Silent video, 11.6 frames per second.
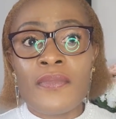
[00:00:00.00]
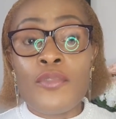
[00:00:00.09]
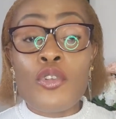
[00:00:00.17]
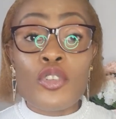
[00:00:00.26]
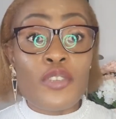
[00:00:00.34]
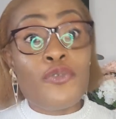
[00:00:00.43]

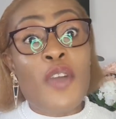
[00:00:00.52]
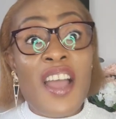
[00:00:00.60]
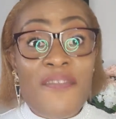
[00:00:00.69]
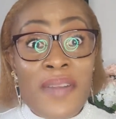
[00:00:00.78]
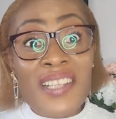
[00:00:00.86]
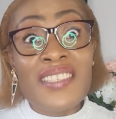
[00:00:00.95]
Because if you
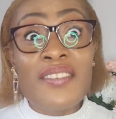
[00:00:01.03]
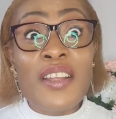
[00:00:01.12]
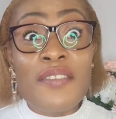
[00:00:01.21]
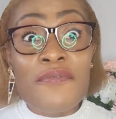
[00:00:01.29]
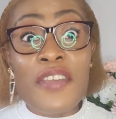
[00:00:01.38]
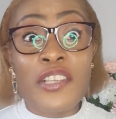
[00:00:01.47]
have bacterial
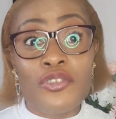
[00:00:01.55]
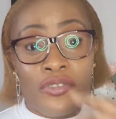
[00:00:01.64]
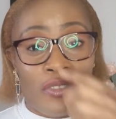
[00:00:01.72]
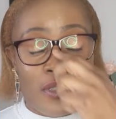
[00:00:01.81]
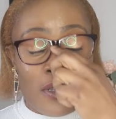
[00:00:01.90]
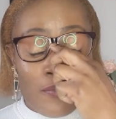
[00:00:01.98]

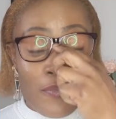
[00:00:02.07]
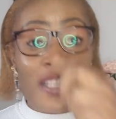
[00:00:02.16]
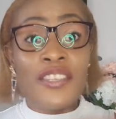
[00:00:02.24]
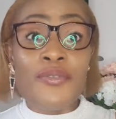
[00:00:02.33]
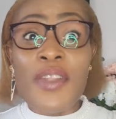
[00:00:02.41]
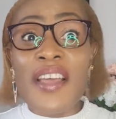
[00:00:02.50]
infection,
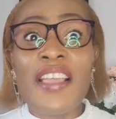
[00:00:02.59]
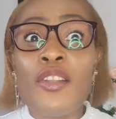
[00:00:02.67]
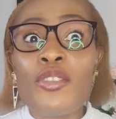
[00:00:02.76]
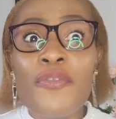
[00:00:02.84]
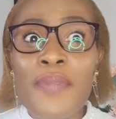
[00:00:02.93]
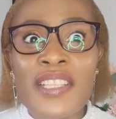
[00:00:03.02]
a
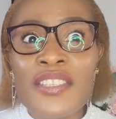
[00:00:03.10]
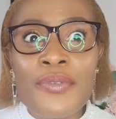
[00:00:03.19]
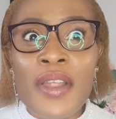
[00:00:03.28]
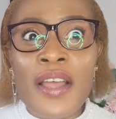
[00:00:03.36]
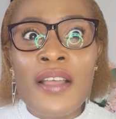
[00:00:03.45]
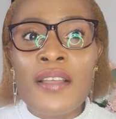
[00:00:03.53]
lot of
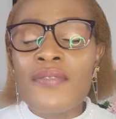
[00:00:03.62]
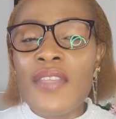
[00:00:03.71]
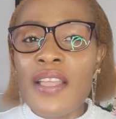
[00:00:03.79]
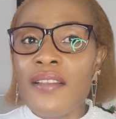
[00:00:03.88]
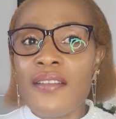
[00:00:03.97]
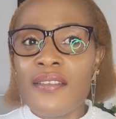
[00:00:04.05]
bacteria,
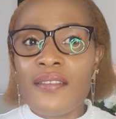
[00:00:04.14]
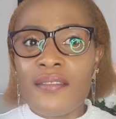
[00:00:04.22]
then